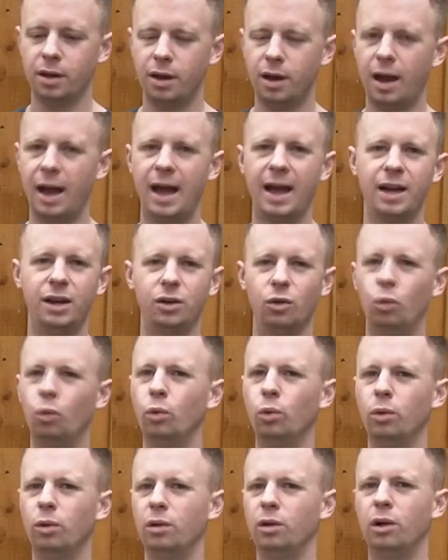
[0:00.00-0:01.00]
uh, and
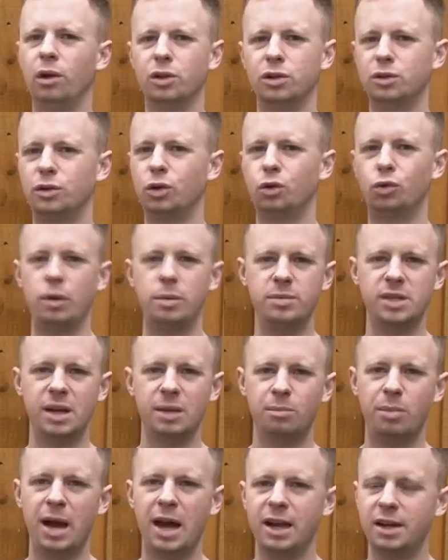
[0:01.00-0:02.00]
all lots of
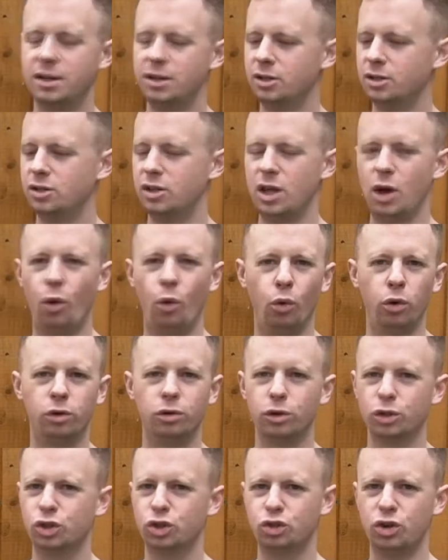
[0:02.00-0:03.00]
Kryptek patterns, the
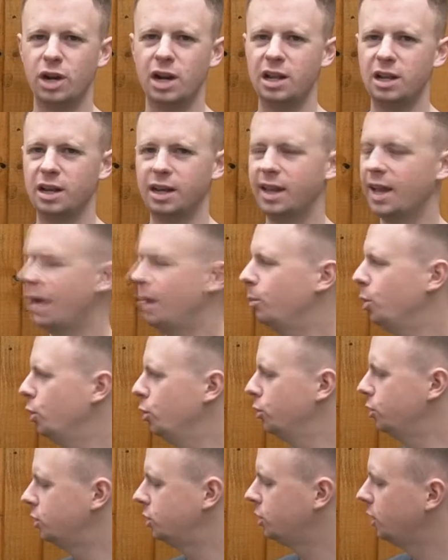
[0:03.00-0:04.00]
older Australian
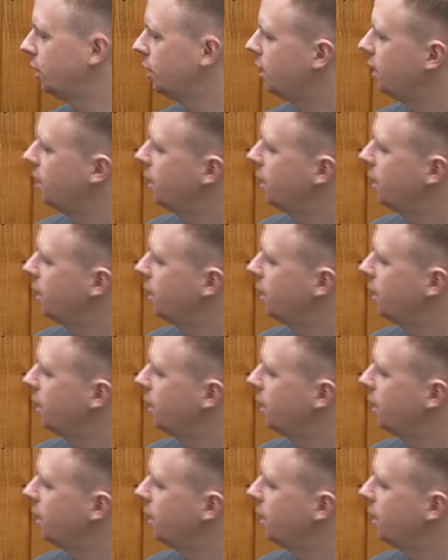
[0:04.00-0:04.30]
camos